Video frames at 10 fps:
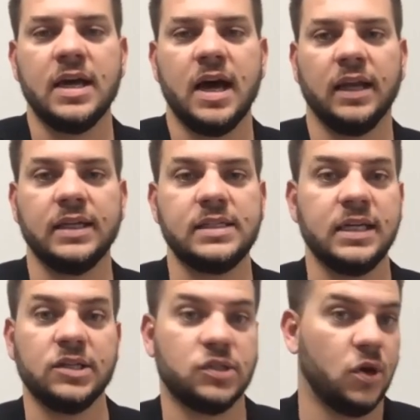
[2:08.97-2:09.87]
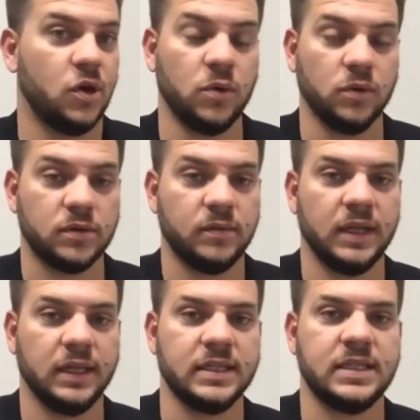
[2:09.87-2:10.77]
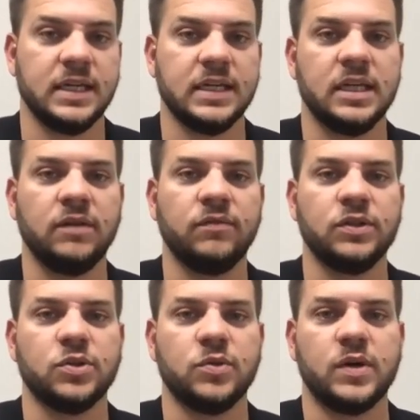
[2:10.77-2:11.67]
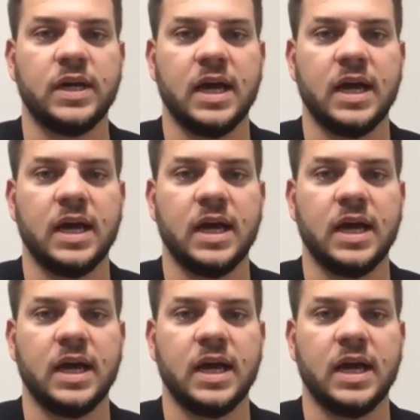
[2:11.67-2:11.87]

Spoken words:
A listing is gold. A listing is inventory.